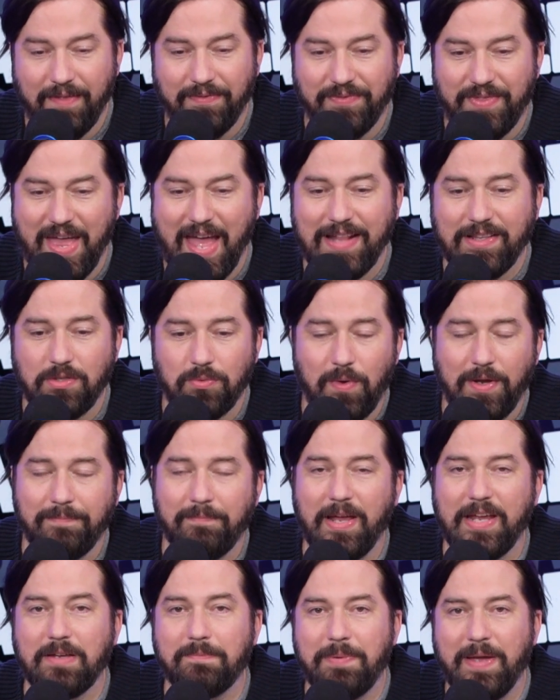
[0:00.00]
That's what
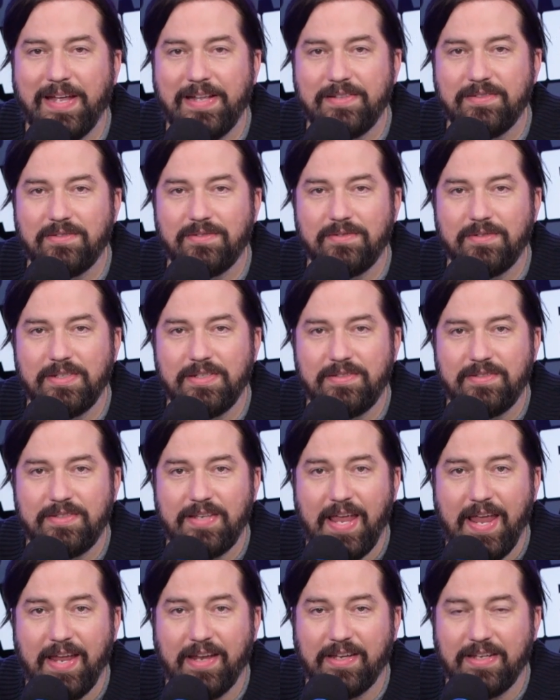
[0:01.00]
Mike Pence is
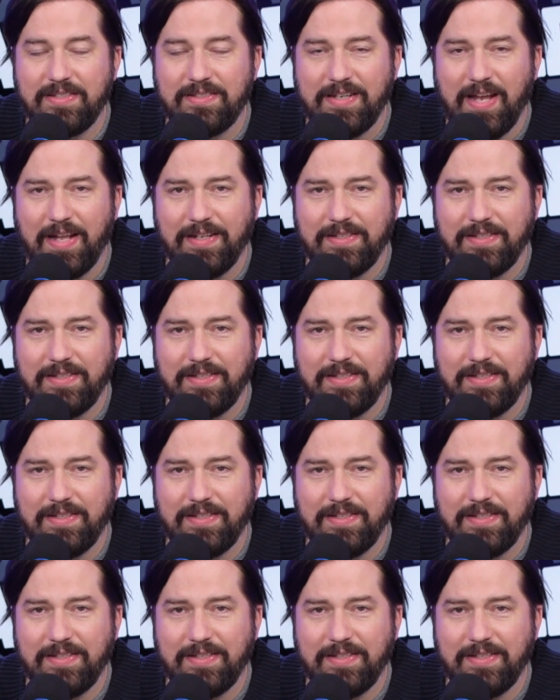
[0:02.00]
saying. He's not